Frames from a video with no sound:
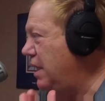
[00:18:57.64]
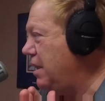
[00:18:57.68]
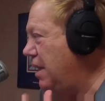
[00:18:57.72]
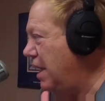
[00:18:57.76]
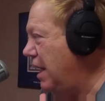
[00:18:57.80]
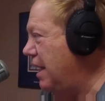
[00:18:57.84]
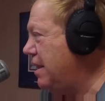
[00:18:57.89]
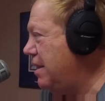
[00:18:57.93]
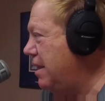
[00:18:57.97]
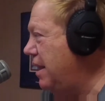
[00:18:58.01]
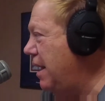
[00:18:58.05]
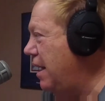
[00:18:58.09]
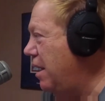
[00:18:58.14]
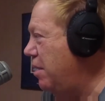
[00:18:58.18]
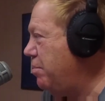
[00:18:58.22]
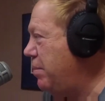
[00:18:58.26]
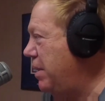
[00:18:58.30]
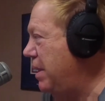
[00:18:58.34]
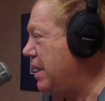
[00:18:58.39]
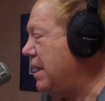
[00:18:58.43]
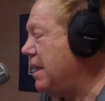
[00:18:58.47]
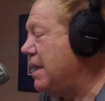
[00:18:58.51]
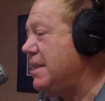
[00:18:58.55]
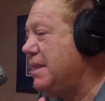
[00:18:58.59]
like that,
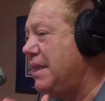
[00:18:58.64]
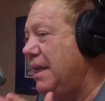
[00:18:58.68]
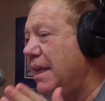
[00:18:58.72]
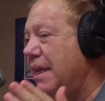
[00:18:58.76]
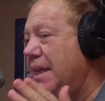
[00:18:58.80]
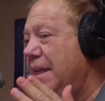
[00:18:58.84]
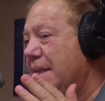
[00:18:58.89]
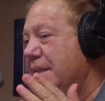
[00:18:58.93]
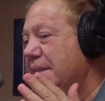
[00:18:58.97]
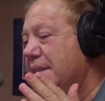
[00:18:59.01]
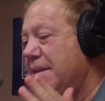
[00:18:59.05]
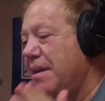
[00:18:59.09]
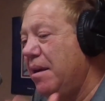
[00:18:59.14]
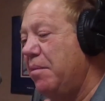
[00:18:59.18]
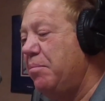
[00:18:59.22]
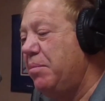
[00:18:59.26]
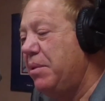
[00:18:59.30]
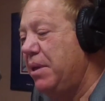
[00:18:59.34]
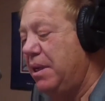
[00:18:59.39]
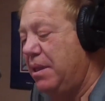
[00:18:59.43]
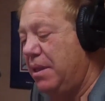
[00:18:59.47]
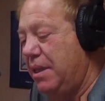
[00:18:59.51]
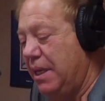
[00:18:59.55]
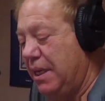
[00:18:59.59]
because it is
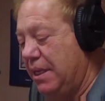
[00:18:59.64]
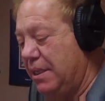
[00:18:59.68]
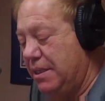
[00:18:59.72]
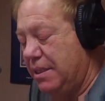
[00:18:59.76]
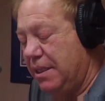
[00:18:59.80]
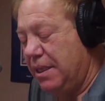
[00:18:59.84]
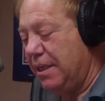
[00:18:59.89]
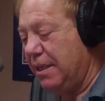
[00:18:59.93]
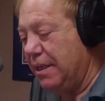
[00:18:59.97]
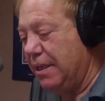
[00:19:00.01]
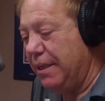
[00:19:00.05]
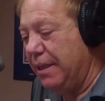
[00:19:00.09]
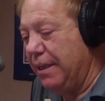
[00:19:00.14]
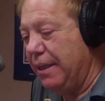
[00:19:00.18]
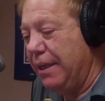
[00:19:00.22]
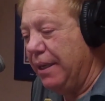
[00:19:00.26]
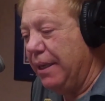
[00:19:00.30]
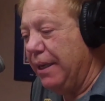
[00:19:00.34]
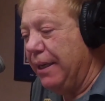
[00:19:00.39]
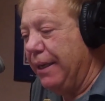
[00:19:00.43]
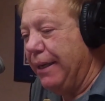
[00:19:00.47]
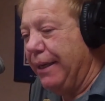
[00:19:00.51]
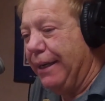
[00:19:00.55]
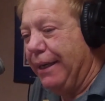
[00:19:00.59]
something that
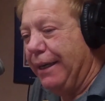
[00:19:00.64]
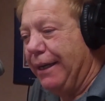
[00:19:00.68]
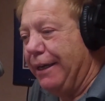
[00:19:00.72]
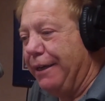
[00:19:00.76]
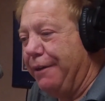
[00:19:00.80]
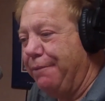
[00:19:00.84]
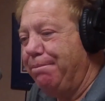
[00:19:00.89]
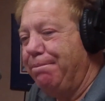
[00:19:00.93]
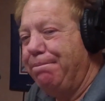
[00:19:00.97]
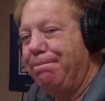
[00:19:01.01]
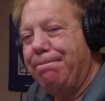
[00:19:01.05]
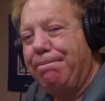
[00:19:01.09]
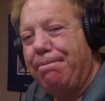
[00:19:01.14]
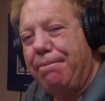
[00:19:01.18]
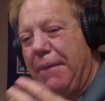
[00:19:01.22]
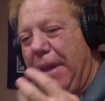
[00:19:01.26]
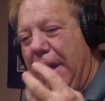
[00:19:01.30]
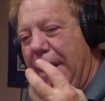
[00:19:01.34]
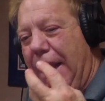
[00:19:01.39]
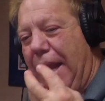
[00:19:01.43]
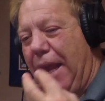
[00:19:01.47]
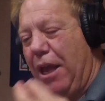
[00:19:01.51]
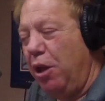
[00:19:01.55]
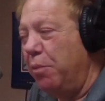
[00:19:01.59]

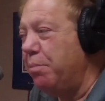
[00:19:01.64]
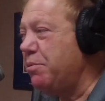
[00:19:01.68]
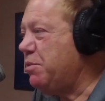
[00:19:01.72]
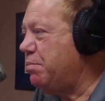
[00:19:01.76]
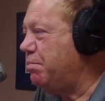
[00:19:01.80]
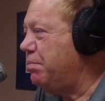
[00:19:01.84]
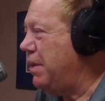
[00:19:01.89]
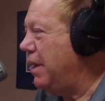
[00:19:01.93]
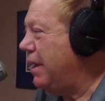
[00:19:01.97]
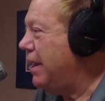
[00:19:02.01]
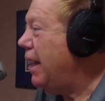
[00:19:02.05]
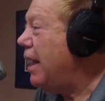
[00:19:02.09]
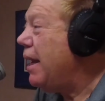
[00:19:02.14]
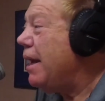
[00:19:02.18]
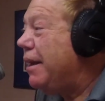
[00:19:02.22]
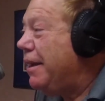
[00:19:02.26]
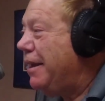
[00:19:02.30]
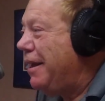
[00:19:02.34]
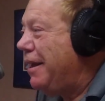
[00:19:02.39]
helps. Again,